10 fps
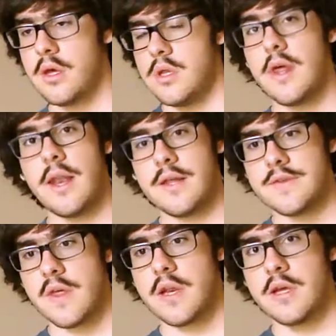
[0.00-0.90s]
That
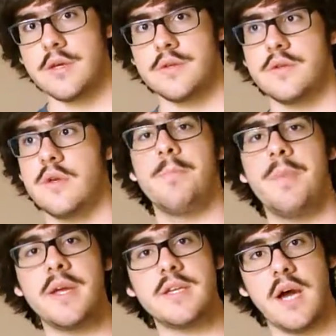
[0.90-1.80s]
aesthetic is
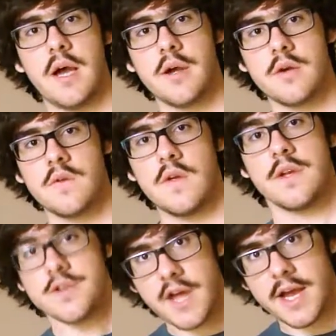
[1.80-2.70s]
big tires
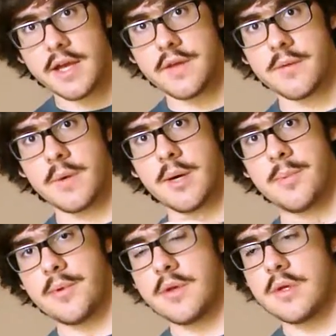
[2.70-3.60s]
and jacking them up.
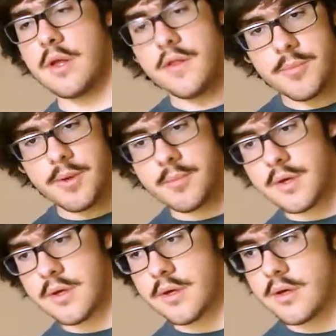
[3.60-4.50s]
Now, this may
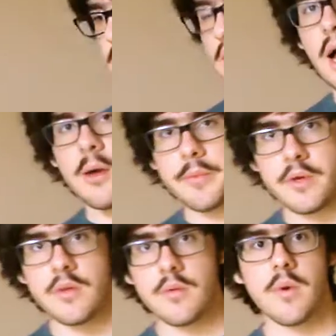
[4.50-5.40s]
be common
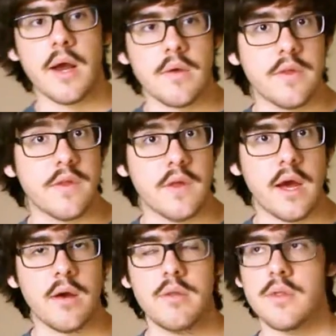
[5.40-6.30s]
throughout
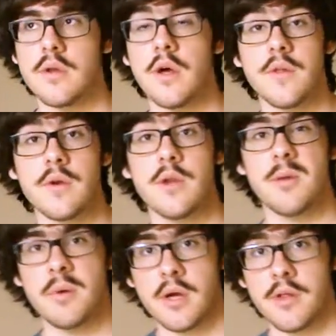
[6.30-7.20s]
South and other
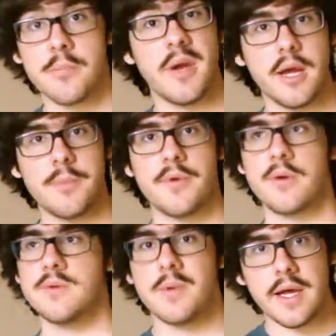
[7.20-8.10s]
and among other pickup
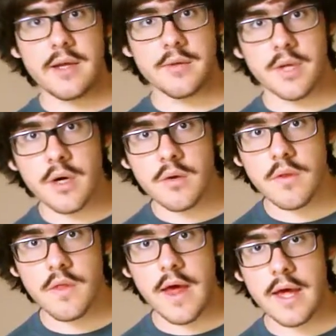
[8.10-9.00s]
circles, but I don't know
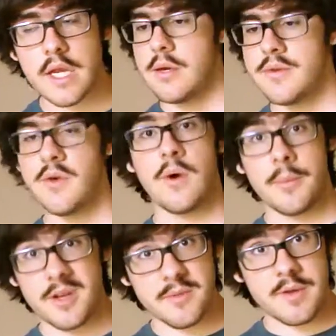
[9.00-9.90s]
that. So I'm
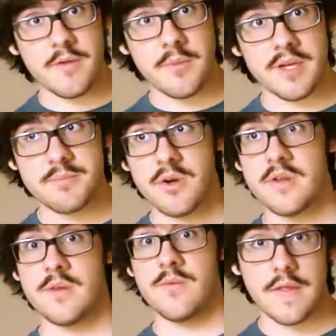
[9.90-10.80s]
going to speak from my
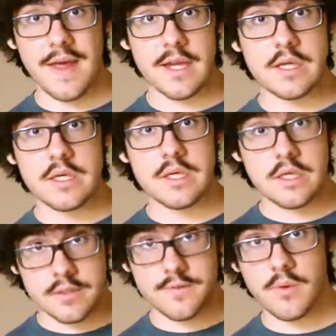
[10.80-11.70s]
experience, and that
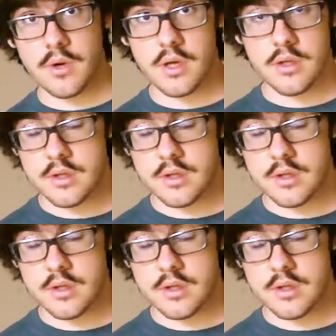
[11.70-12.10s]
is Florida.